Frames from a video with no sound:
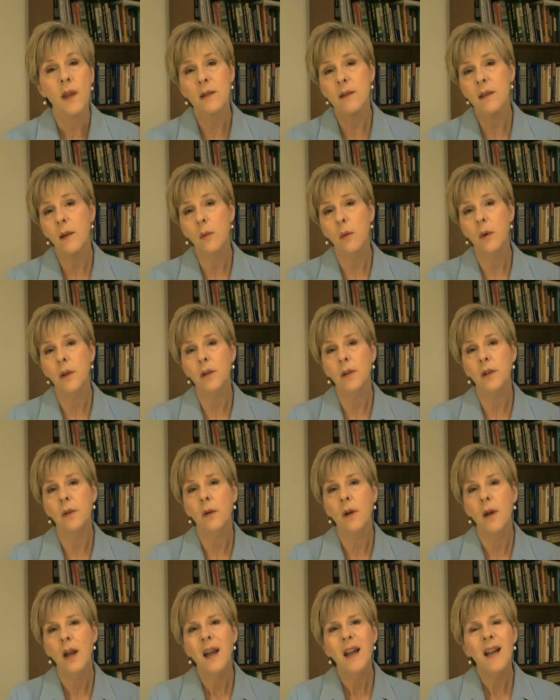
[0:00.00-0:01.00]
as they want
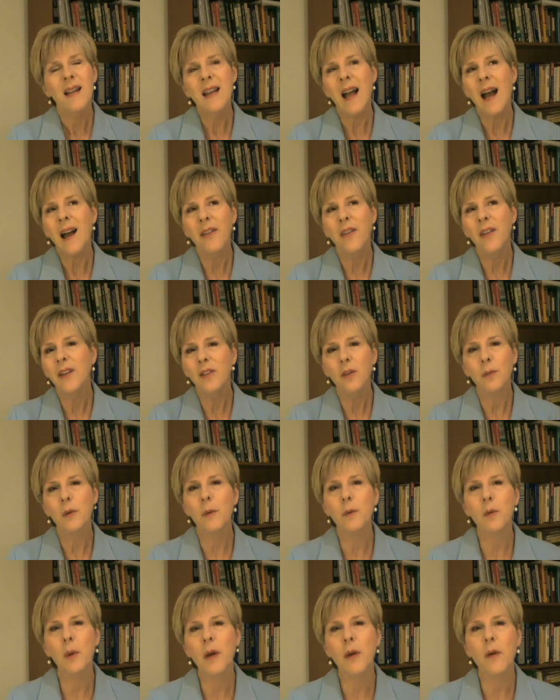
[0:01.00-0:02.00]
to. I think
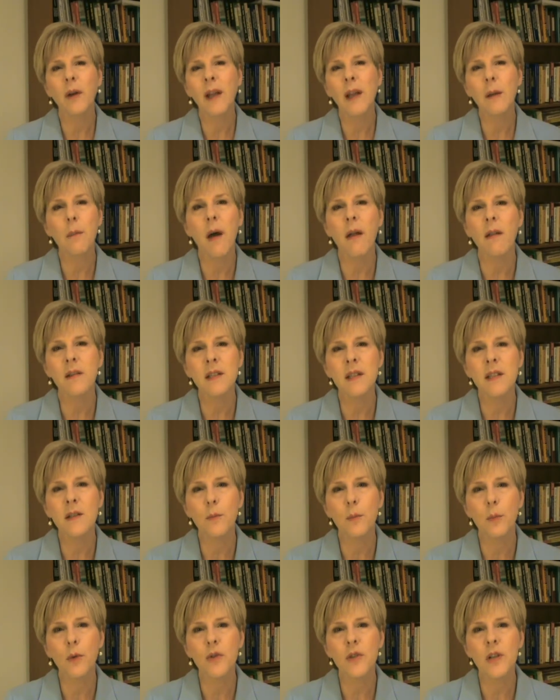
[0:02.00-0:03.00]
sometimes we create policies
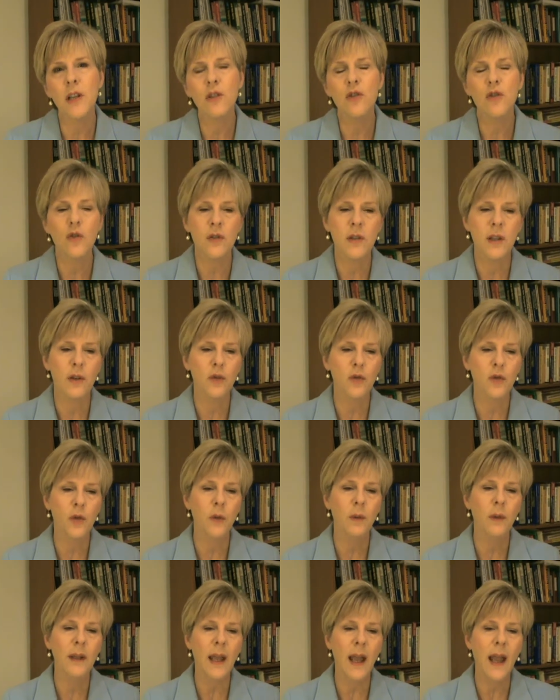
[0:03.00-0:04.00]
and procedures that are
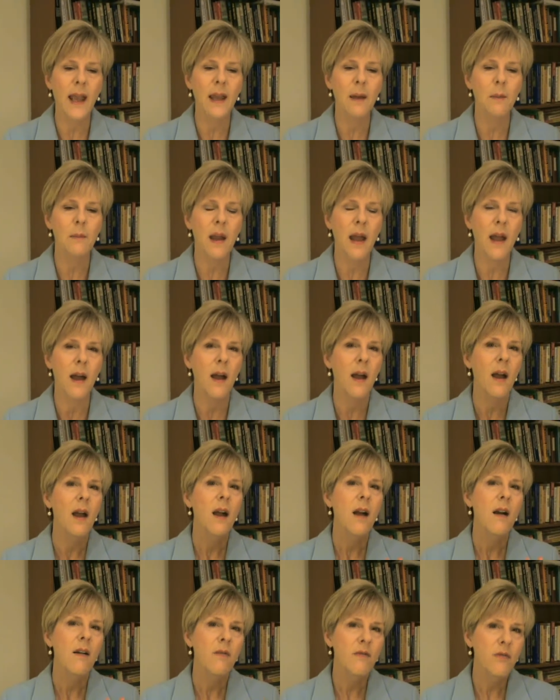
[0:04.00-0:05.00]
truly aimed at
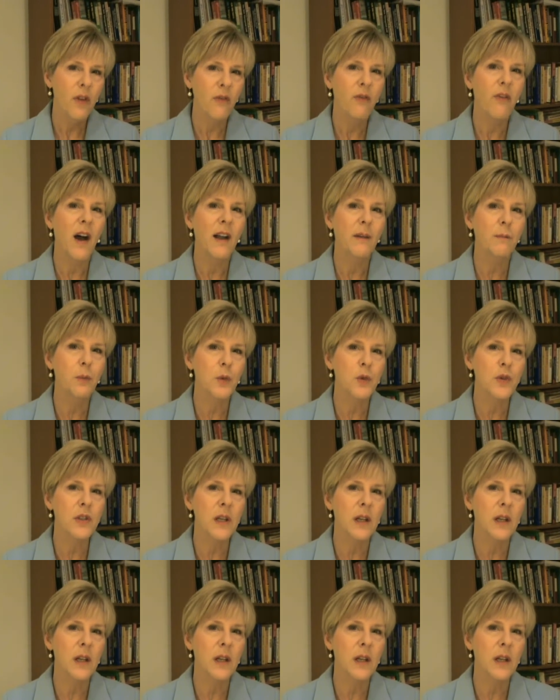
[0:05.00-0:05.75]
the 5%